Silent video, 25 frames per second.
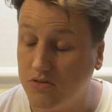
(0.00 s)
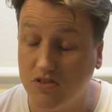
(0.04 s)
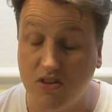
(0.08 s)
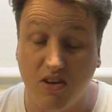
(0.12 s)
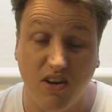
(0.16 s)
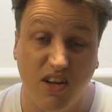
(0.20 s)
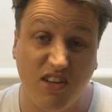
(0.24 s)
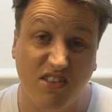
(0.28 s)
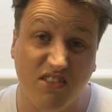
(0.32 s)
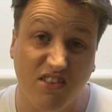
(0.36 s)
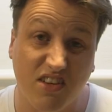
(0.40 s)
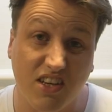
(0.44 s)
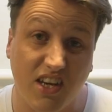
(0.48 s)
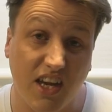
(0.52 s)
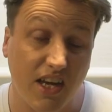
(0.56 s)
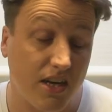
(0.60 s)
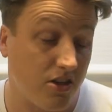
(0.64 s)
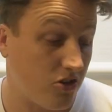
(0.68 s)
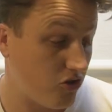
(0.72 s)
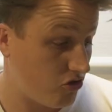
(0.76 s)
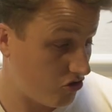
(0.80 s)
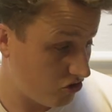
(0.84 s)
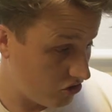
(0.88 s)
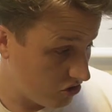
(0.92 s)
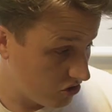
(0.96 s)
So let's get
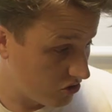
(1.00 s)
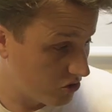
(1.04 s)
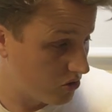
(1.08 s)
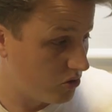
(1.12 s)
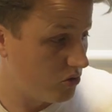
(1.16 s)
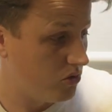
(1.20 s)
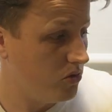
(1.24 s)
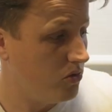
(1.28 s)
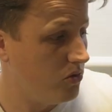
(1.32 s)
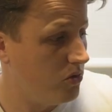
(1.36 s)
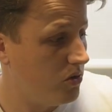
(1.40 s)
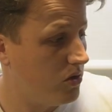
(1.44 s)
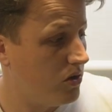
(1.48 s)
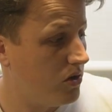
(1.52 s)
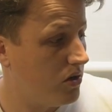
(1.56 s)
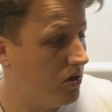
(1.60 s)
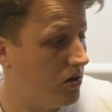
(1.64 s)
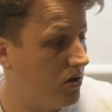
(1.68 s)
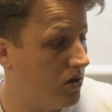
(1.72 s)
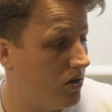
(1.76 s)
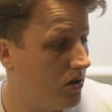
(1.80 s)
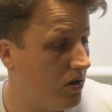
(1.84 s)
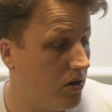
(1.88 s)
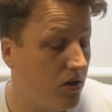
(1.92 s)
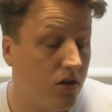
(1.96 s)
to
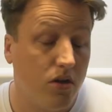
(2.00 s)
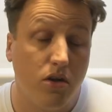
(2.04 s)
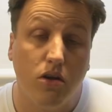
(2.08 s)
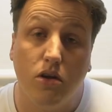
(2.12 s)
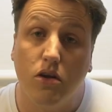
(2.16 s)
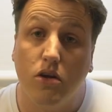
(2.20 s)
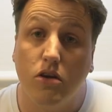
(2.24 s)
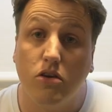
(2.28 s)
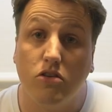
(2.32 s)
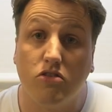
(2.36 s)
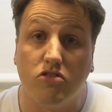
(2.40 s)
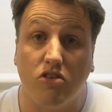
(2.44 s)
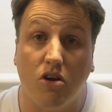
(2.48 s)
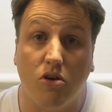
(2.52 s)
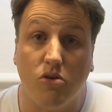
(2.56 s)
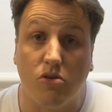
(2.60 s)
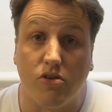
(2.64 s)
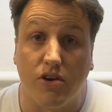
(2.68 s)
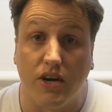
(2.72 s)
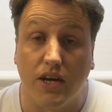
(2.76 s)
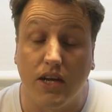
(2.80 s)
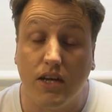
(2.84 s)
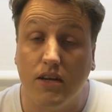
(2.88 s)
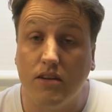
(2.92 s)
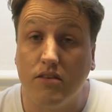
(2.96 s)

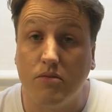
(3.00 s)
soldering.